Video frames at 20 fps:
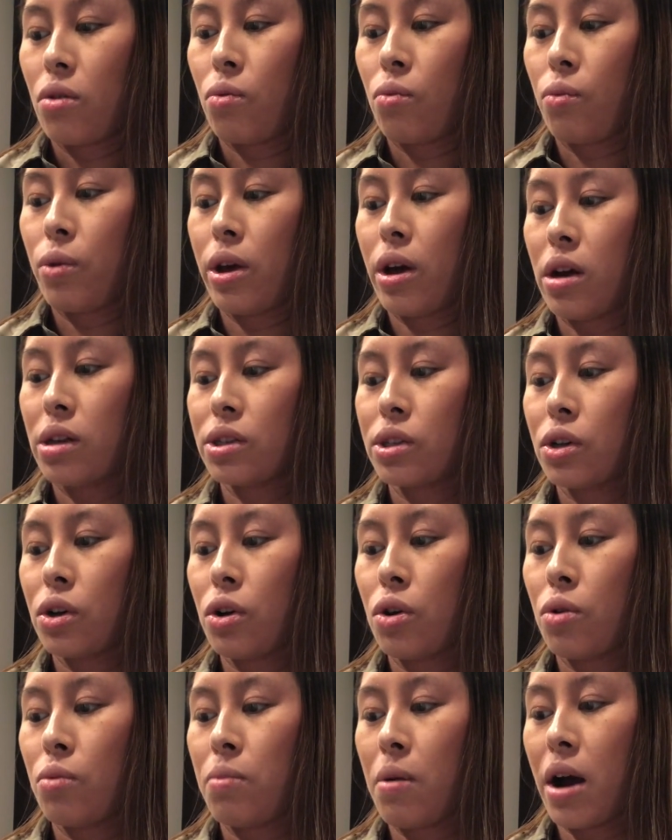we
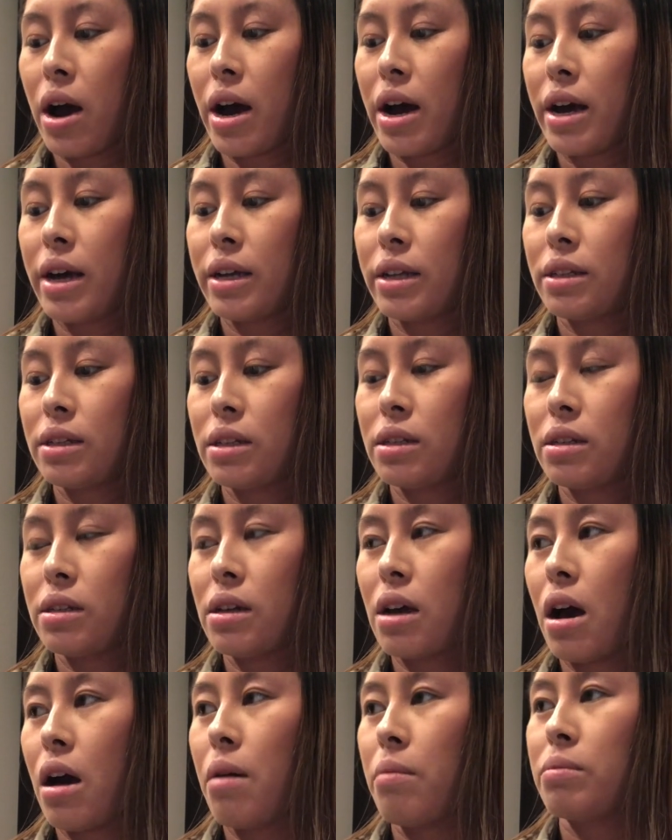also bought
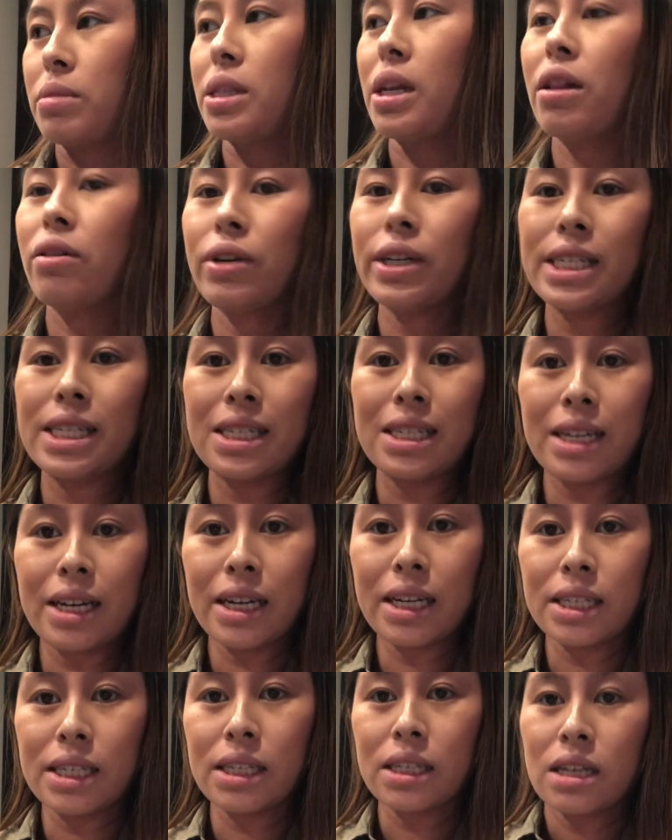some celery
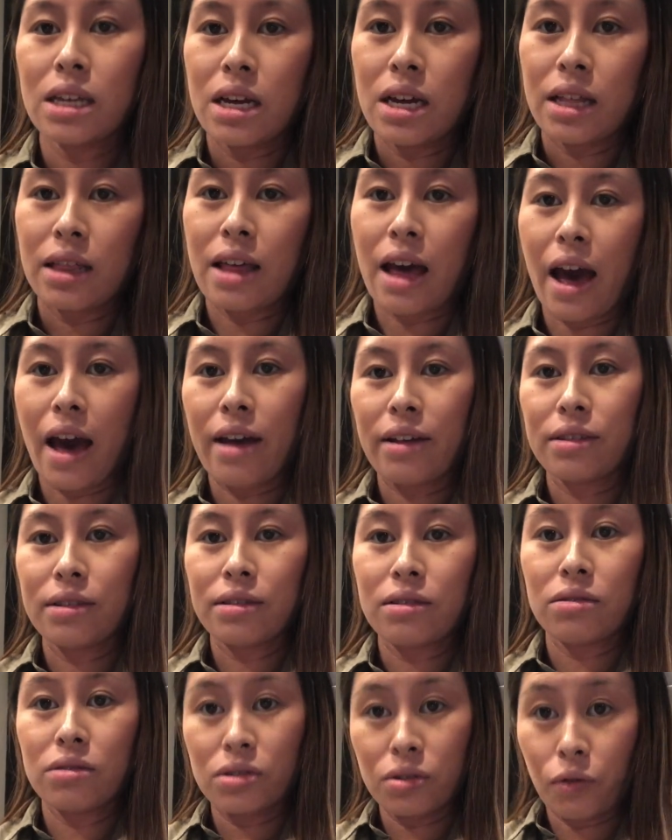sticks
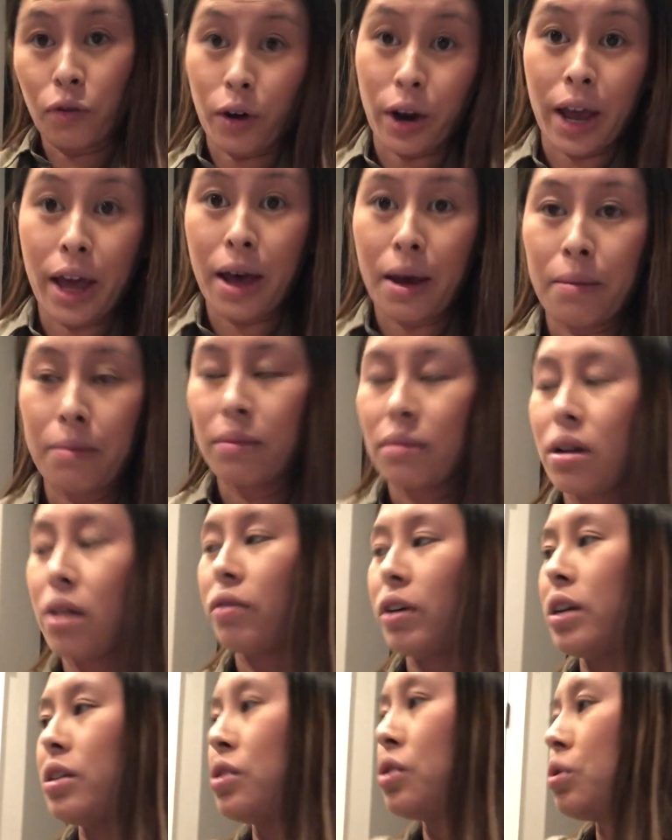that's for him
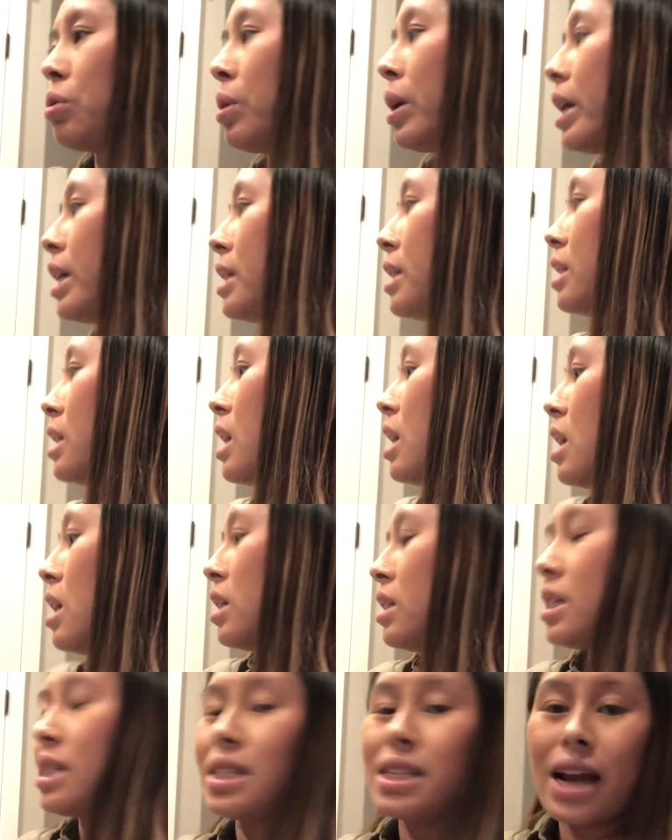of his choice
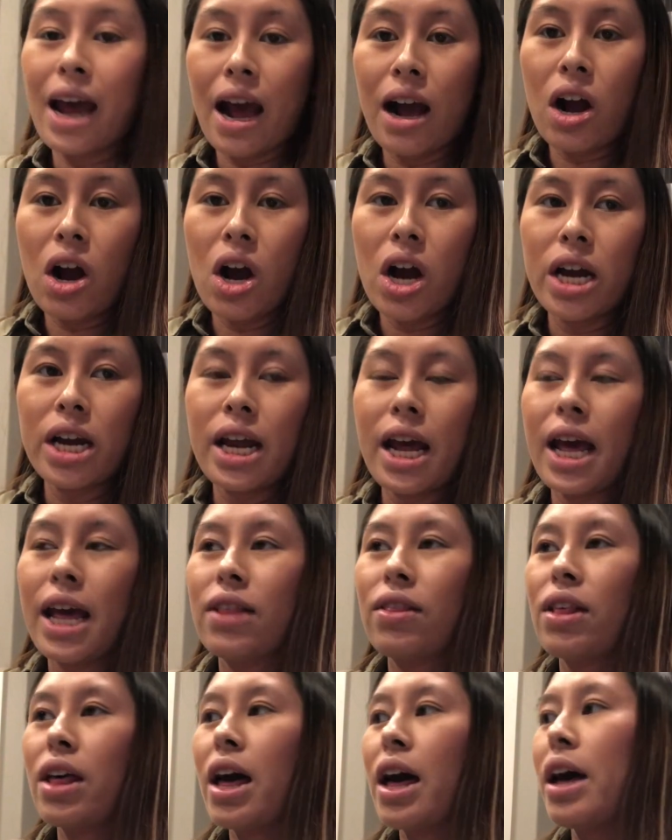to snack on.
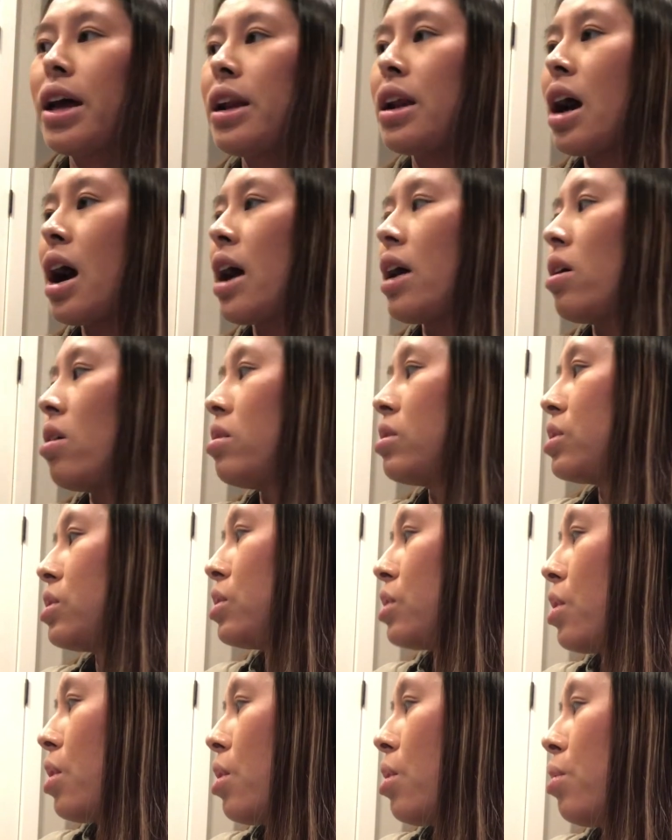And then I
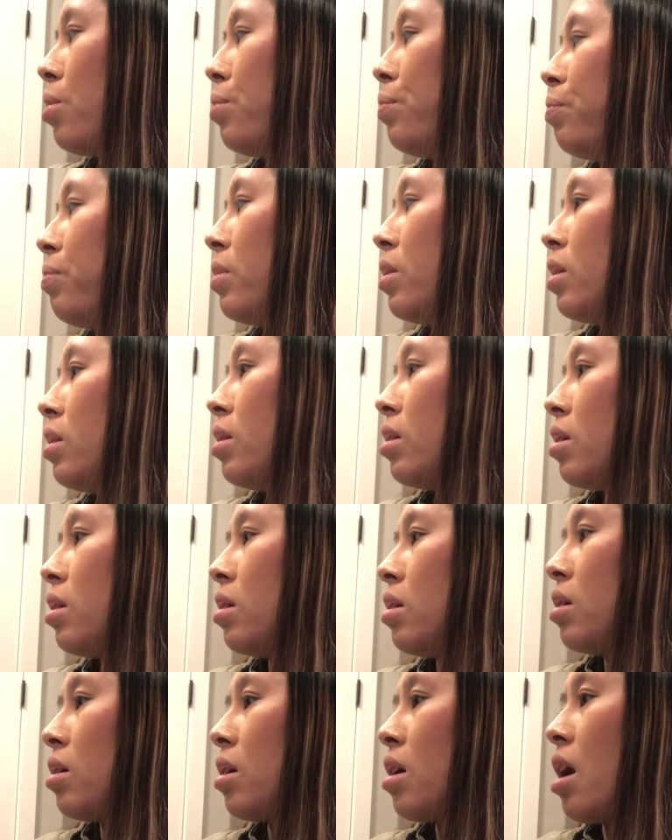also
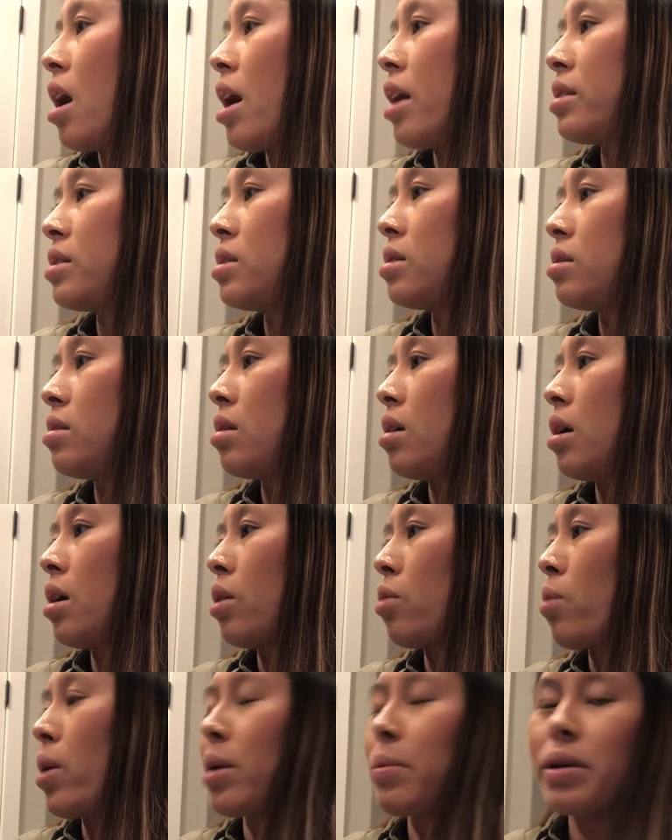got
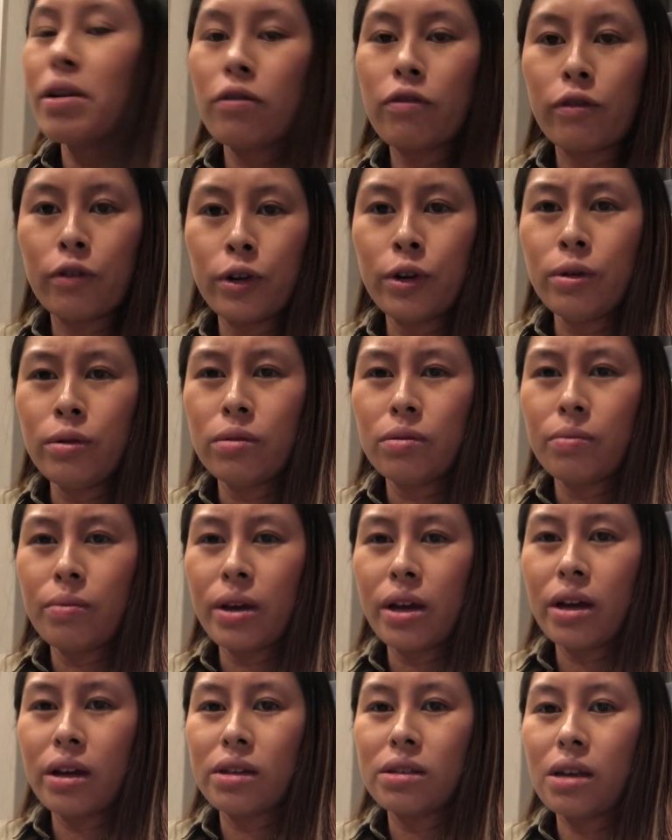quite a bit of fruit,
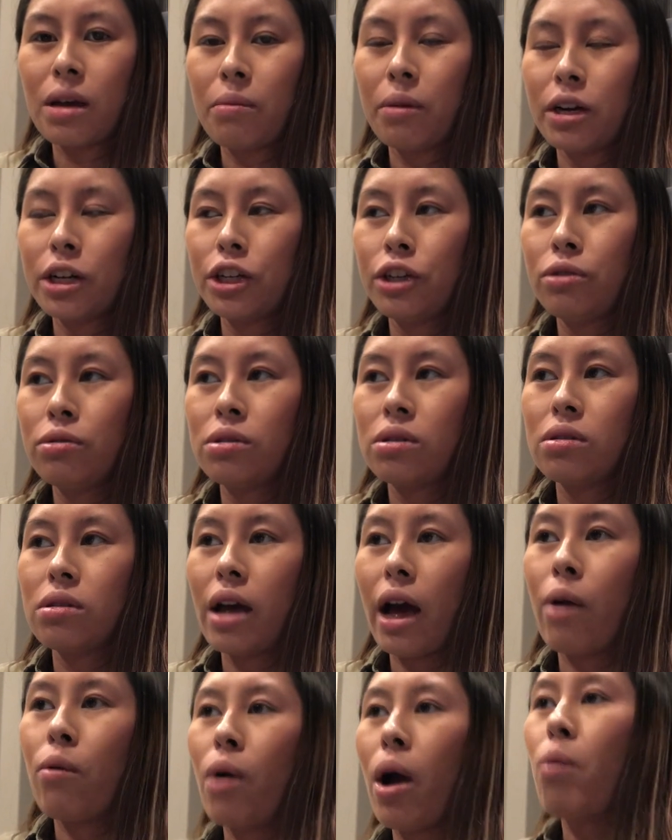because I'm gonna use,
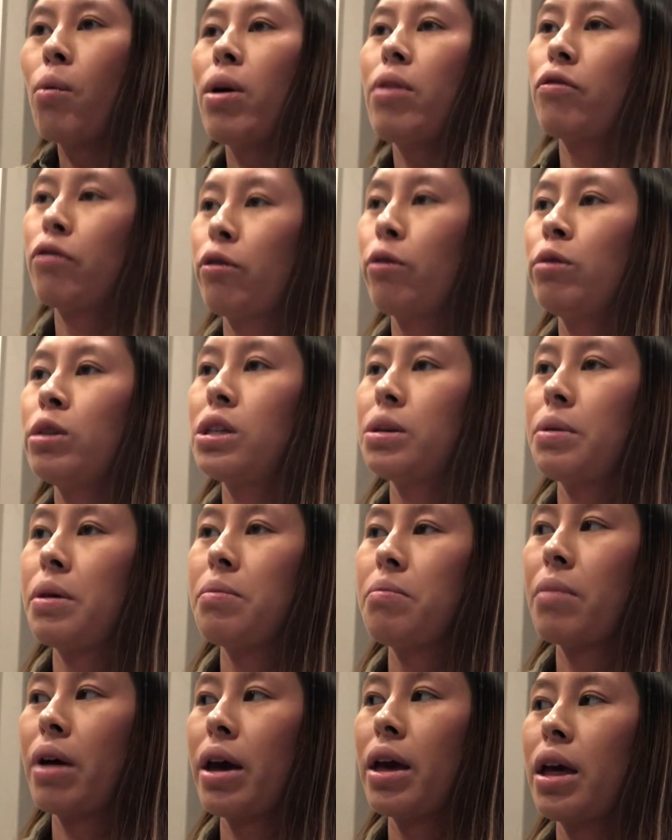I want fruit to
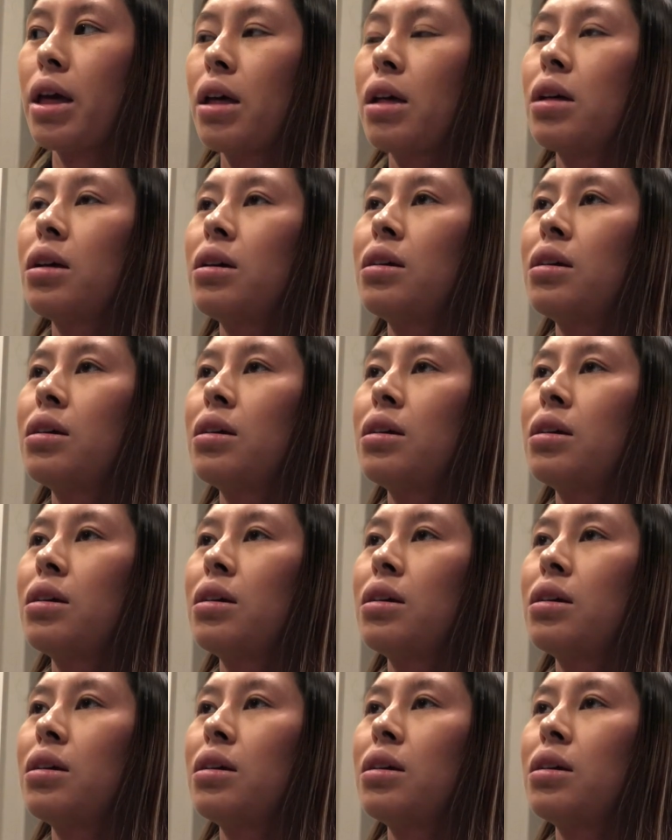be my